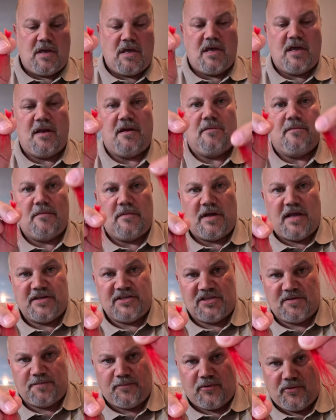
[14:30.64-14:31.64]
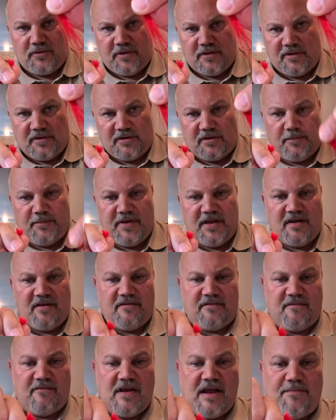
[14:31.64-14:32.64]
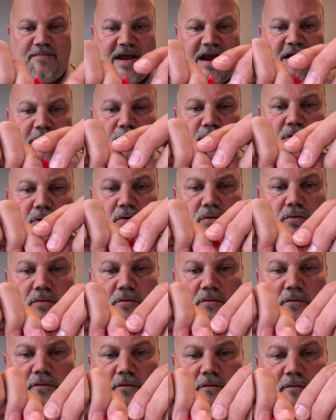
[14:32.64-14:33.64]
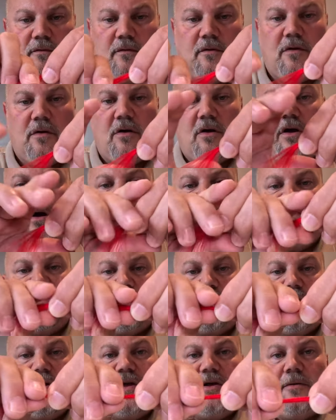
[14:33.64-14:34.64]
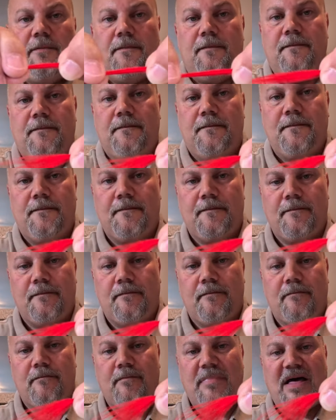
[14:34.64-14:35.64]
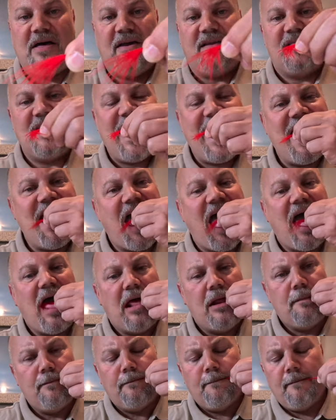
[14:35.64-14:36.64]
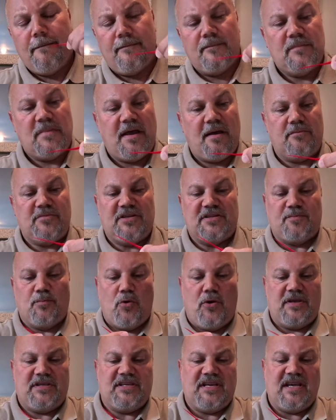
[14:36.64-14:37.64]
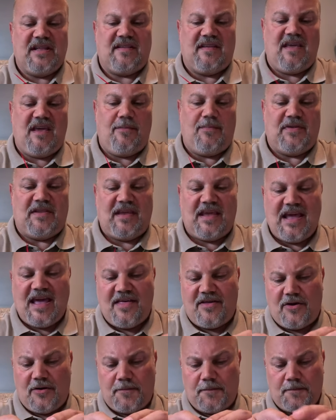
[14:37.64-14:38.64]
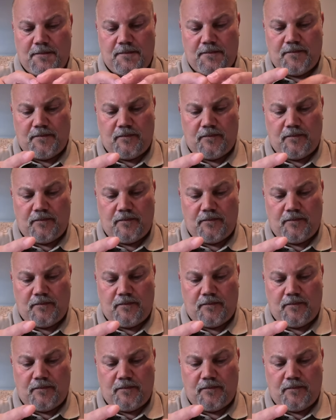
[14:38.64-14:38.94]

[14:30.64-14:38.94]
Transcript: And I just pulled a little bit of red marabou off the quill, about like that. I'm just moistening it to keep it together.